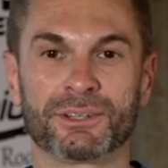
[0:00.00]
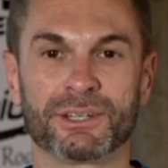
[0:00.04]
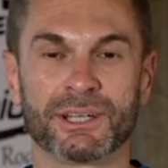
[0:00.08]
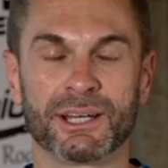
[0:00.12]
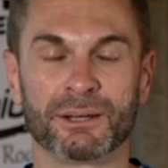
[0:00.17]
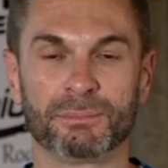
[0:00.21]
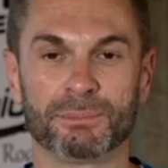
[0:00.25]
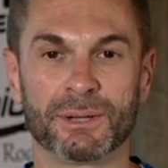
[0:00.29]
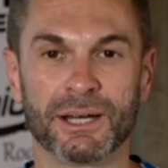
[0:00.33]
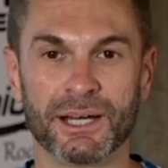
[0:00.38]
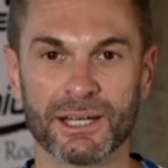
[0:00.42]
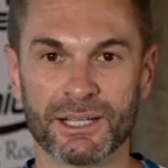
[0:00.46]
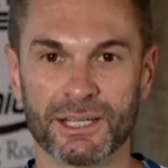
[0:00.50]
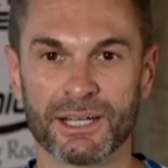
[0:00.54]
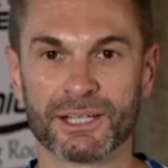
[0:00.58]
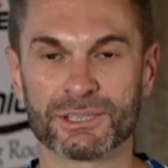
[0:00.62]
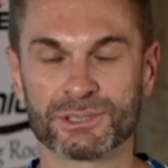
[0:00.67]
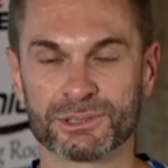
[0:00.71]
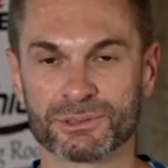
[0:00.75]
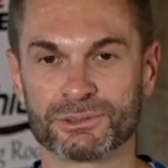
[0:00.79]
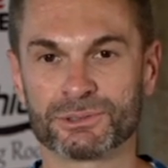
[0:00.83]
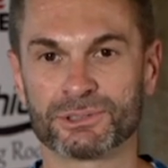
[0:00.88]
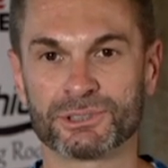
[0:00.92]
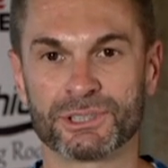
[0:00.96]
And that
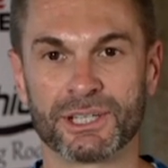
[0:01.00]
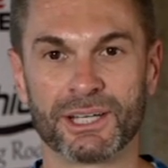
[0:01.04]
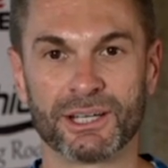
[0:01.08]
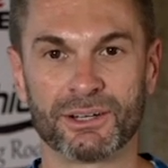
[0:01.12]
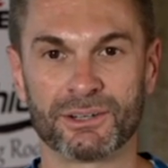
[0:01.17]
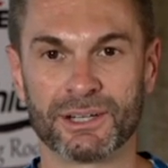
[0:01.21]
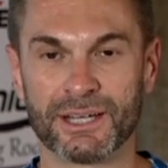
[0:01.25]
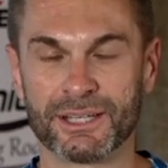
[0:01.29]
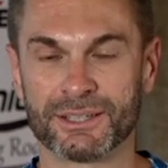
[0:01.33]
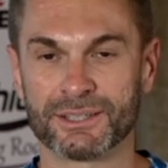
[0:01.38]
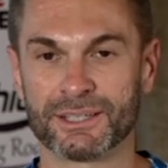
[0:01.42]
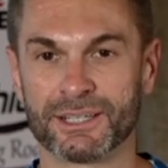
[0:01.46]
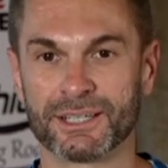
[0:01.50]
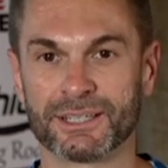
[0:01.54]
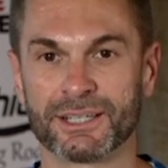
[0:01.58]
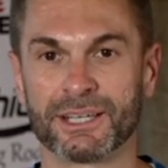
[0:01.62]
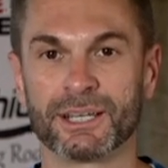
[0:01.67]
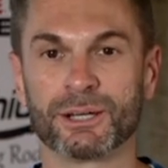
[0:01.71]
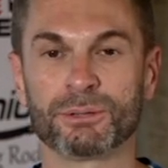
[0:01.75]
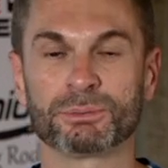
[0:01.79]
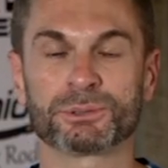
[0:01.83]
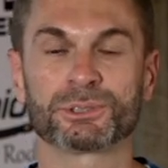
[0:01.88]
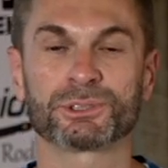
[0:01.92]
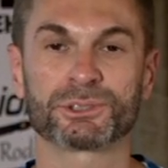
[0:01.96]
biological sound, I think,
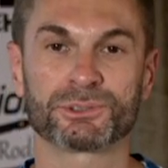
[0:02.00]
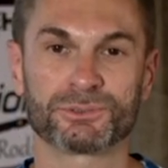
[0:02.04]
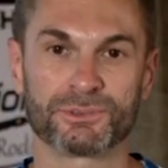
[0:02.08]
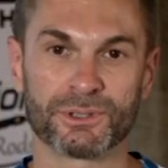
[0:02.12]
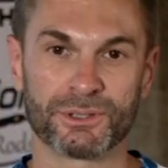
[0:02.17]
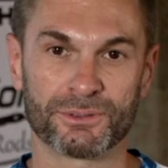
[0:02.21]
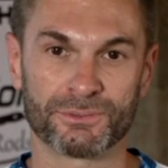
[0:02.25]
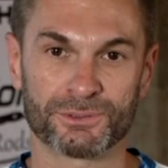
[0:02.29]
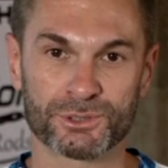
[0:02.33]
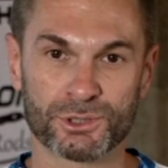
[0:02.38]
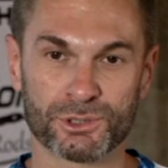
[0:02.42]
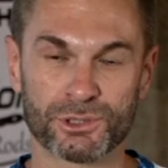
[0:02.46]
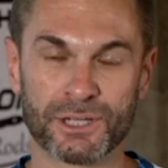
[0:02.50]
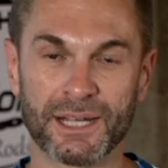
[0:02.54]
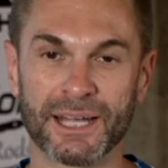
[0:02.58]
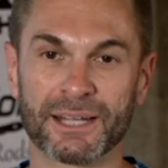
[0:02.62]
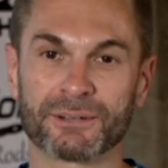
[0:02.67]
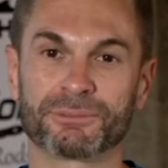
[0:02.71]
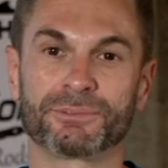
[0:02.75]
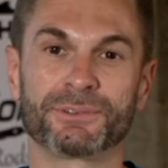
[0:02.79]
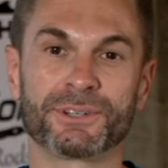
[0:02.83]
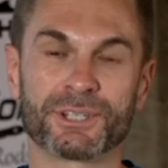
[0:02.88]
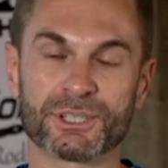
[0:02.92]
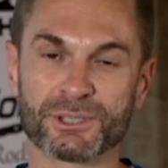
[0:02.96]
helps
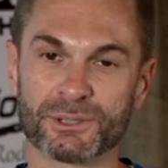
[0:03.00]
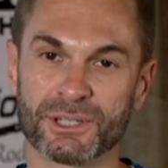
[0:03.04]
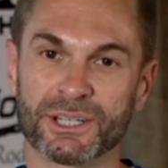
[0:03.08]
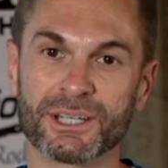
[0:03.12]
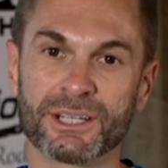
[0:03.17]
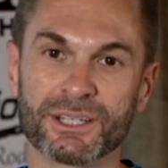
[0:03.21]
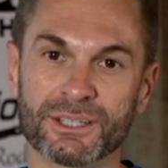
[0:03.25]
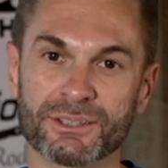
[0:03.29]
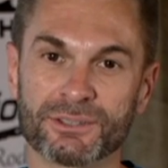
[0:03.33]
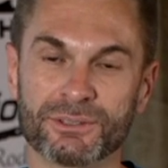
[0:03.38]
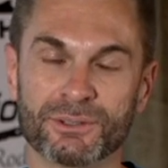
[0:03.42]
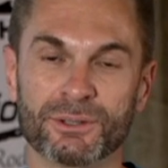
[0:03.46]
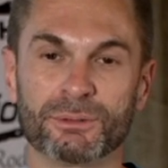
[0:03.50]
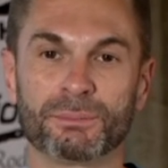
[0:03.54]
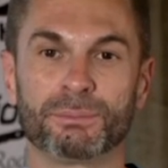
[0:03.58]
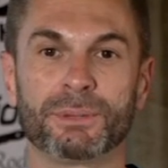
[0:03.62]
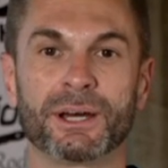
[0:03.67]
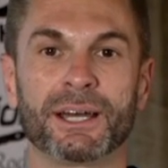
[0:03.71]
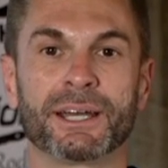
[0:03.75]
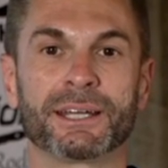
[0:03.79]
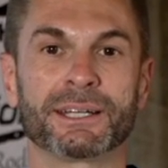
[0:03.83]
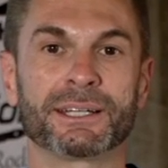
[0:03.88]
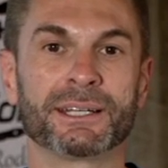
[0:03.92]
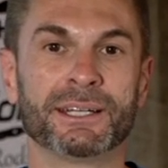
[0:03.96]
attract fish into the
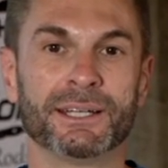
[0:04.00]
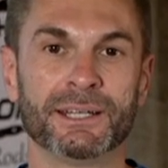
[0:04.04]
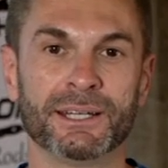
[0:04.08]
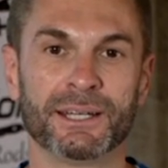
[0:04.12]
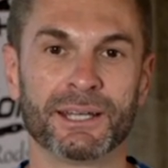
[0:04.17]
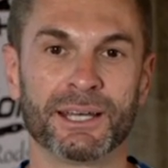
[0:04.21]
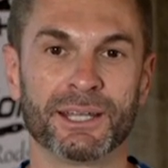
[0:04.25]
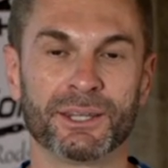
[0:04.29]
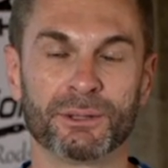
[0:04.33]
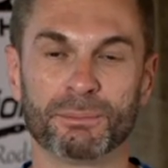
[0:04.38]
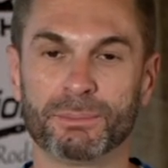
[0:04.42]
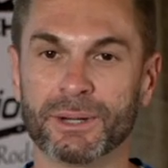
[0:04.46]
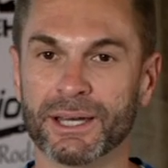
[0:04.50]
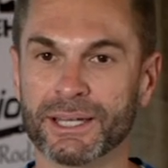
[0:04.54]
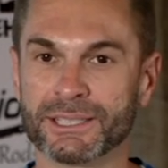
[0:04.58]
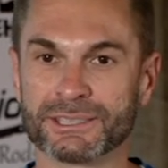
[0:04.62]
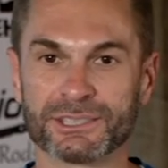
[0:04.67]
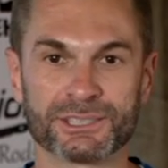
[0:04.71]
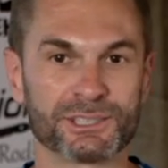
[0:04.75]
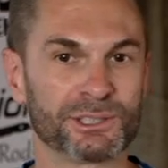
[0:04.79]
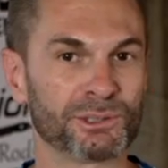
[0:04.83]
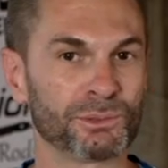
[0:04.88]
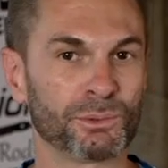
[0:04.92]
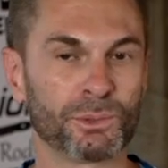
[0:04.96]
bait, and the bait
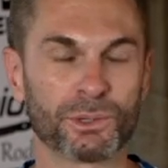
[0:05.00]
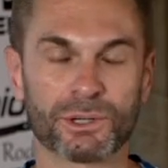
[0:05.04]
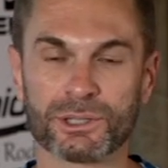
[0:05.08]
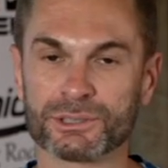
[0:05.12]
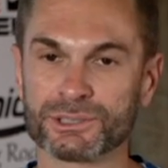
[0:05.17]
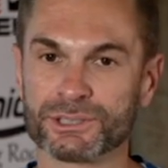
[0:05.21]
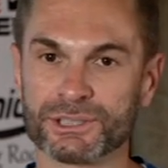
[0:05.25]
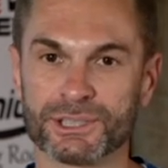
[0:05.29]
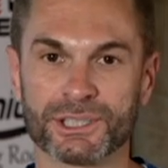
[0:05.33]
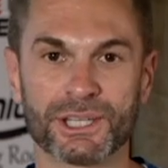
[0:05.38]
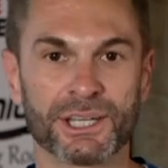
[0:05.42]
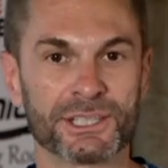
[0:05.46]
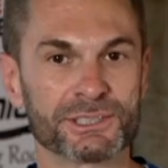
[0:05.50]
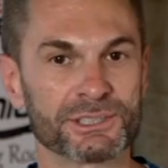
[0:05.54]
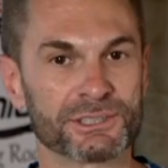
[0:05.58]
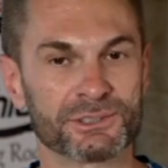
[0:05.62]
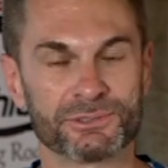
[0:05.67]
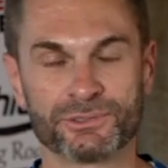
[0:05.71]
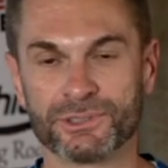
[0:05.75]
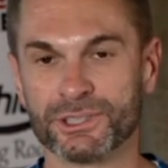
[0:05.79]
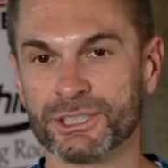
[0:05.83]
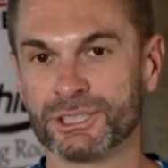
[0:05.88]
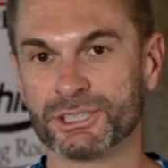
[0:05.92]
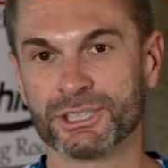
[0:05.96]
still works and catches
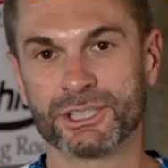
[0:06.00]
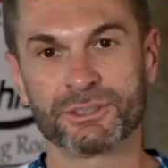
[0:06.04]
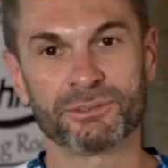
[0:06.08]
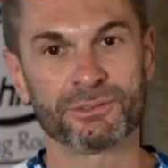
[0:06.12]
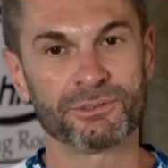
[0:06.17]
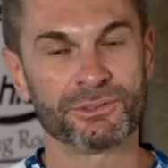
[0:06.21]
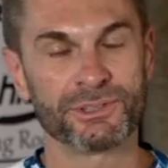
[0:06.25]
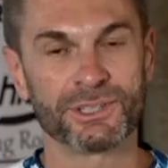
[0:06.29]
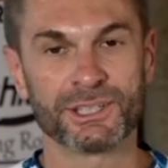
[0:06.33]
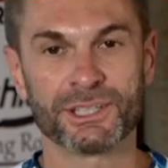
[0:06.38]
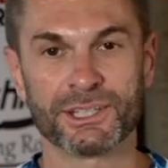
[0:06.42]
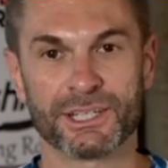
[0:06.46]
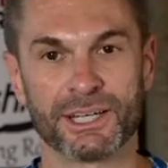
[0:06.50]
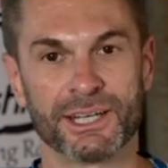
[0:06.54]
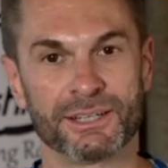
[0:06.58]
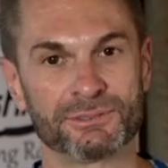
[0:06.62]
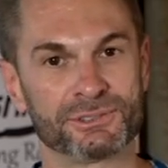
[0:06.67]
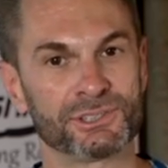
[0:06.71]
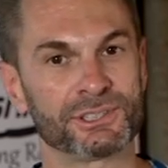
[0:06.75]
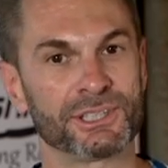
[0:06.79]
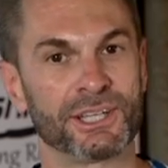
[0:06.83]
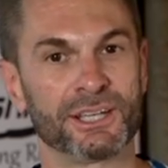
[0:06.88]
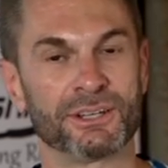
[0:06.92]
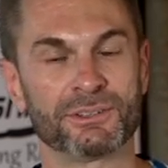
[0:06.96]
fish even if it didn't have
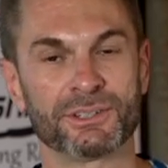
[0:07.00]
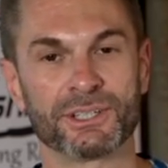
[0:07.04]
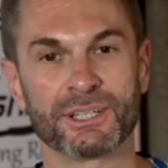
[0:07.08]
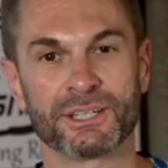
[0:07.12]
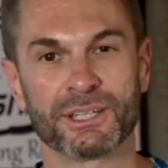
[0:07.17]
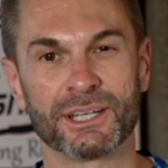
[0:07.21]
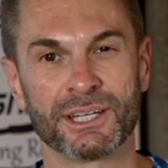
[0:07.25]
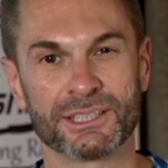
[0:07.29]
sound in it.